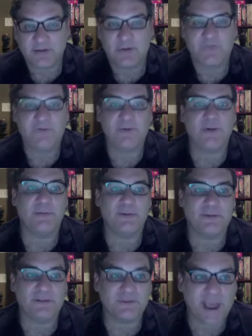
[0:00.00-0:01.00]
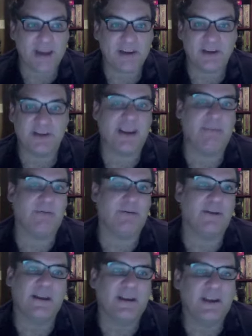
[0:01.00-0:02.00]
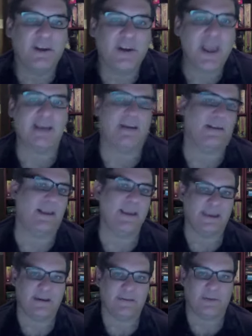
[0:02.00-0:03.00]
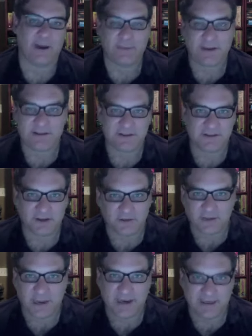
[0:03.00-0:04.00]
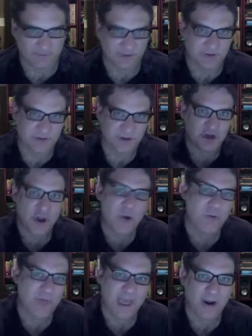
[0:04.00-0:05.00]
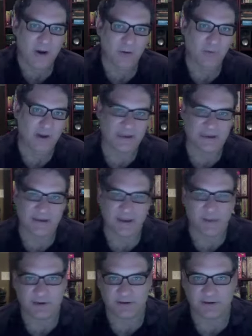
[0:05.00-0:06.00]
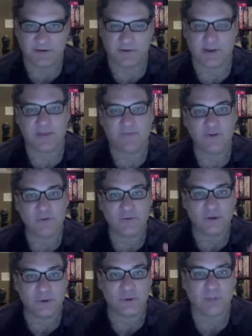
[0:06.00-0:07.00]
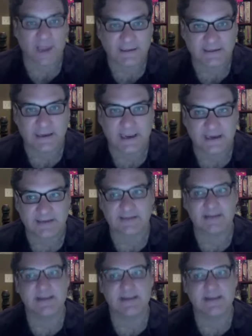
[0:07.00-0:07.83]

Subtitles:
So if you're a pure strategy gamer, you're not going to like it, right? Because it's all dice. But you should know that already coming into it. If you do like dice,